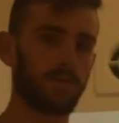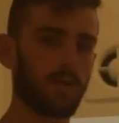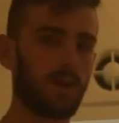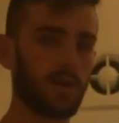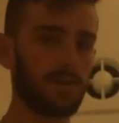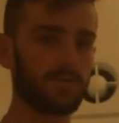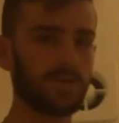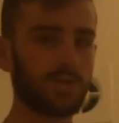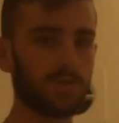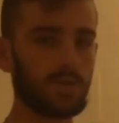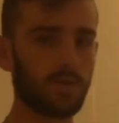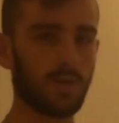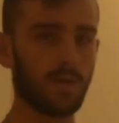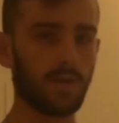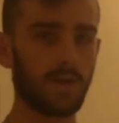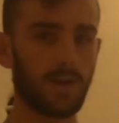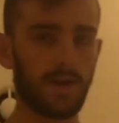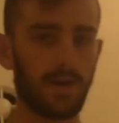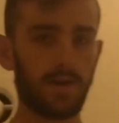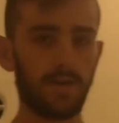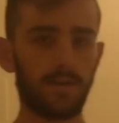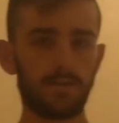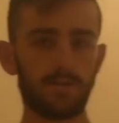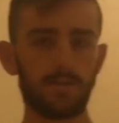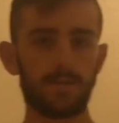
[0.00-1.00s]
knives that you can
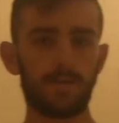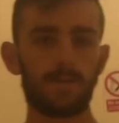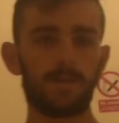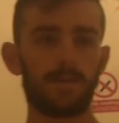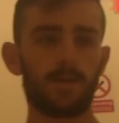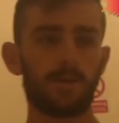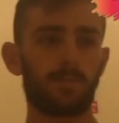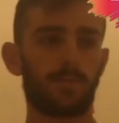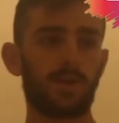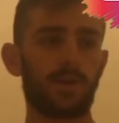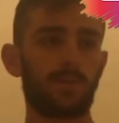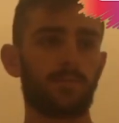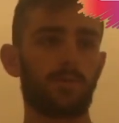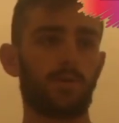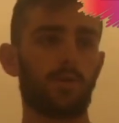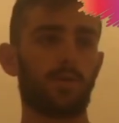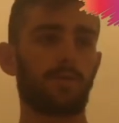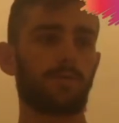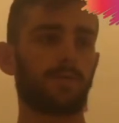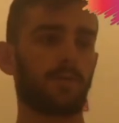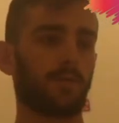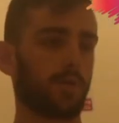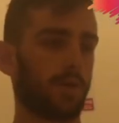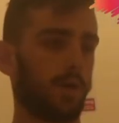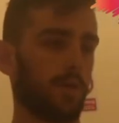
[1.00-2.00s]
get. People
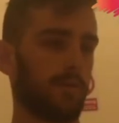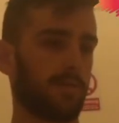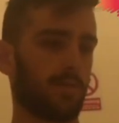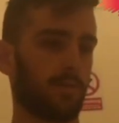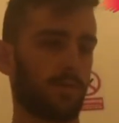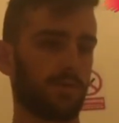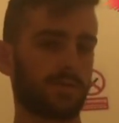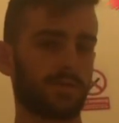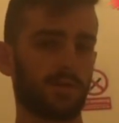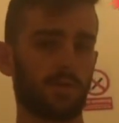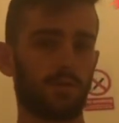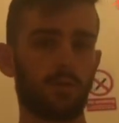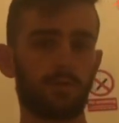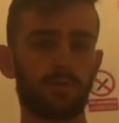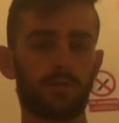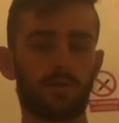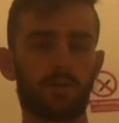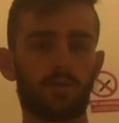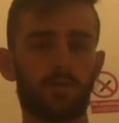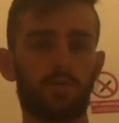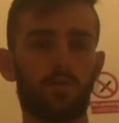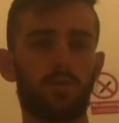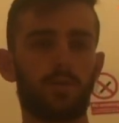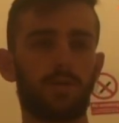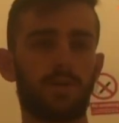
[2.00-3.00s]
often go for the ones that look the
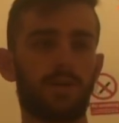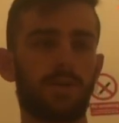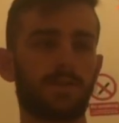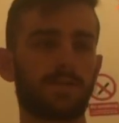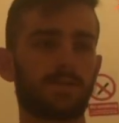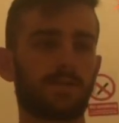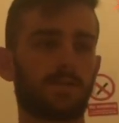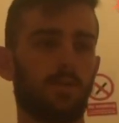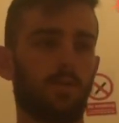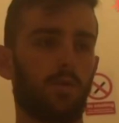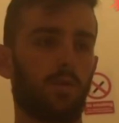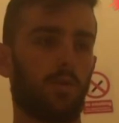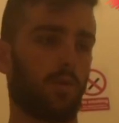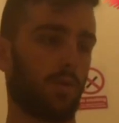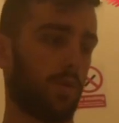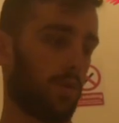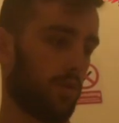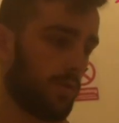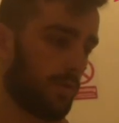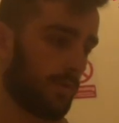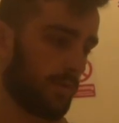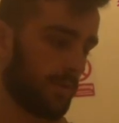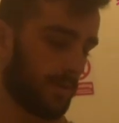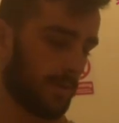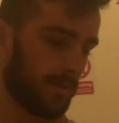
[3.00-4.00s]
coolest or
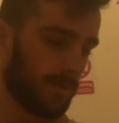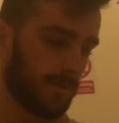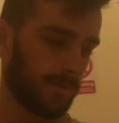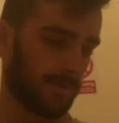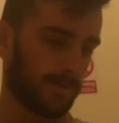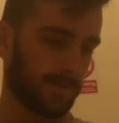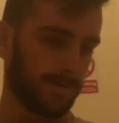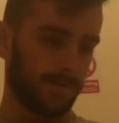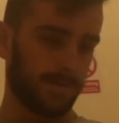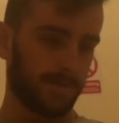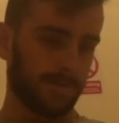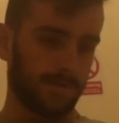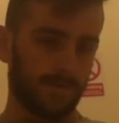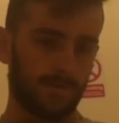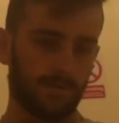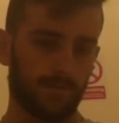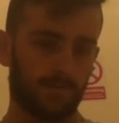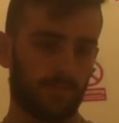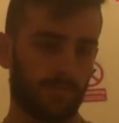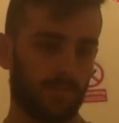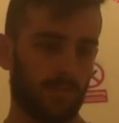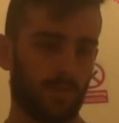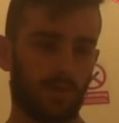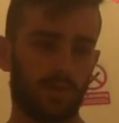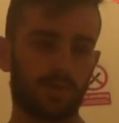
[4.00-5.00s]

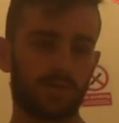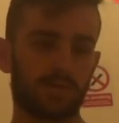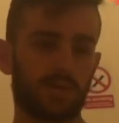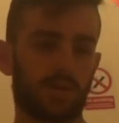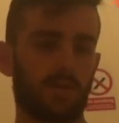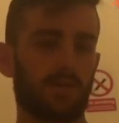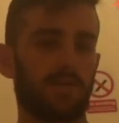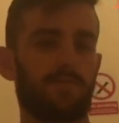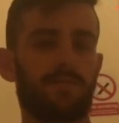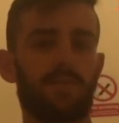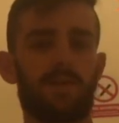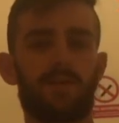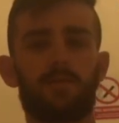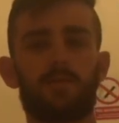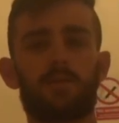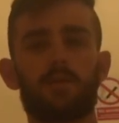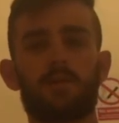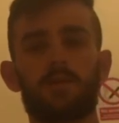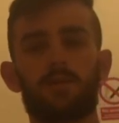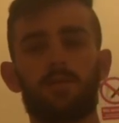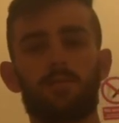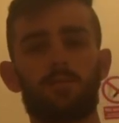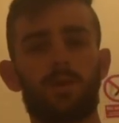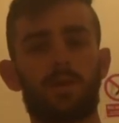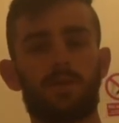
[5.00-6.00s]
the ones that are their favourite
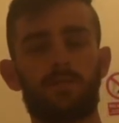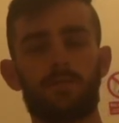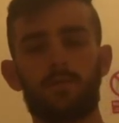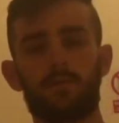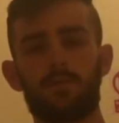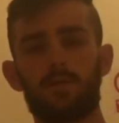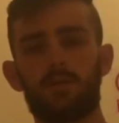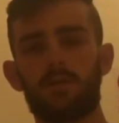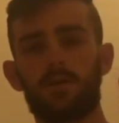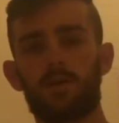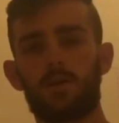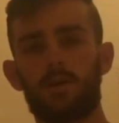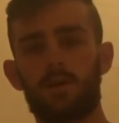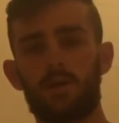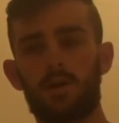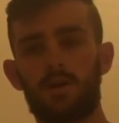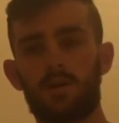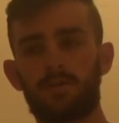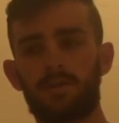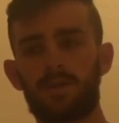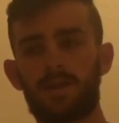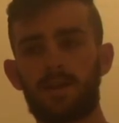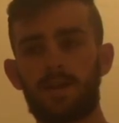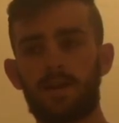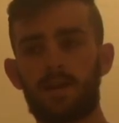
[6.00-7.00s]
colour, whatever.
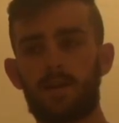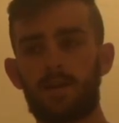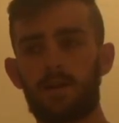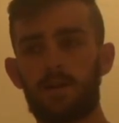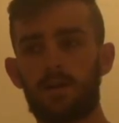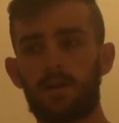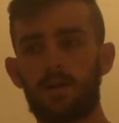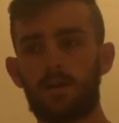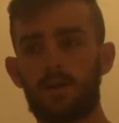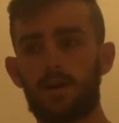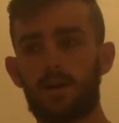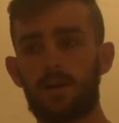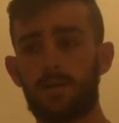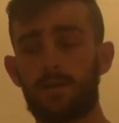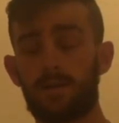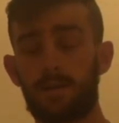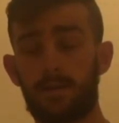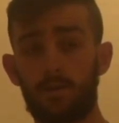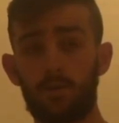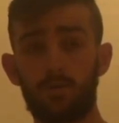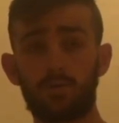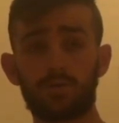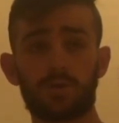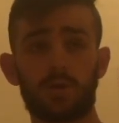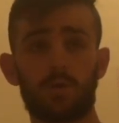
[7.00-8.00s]
And they
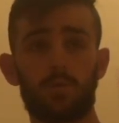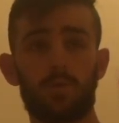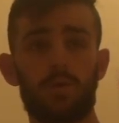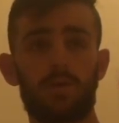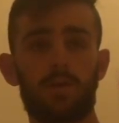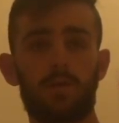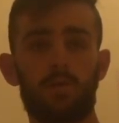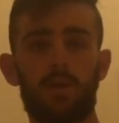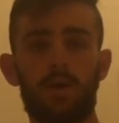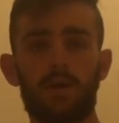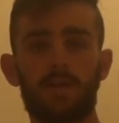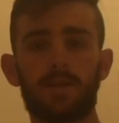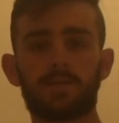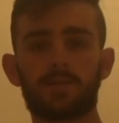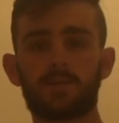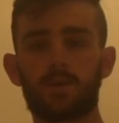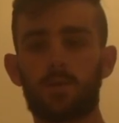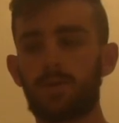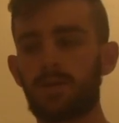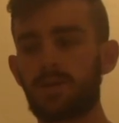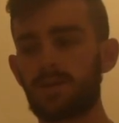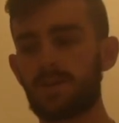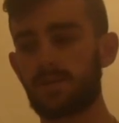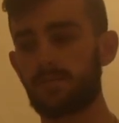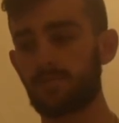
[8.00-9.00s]
also wonder why there's so
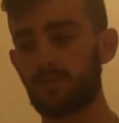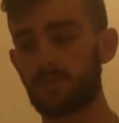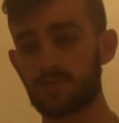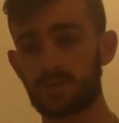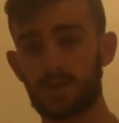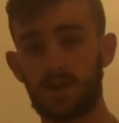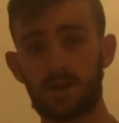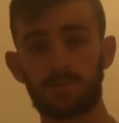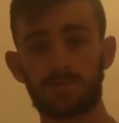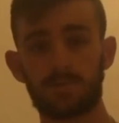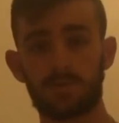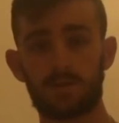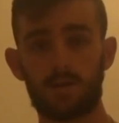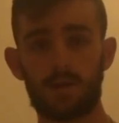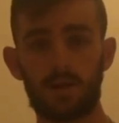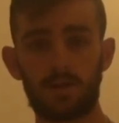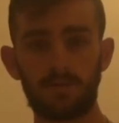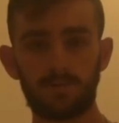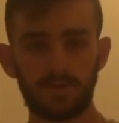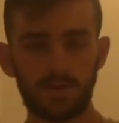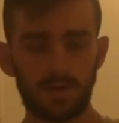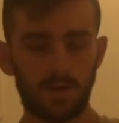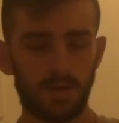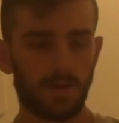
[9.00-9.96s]
many different types of knives.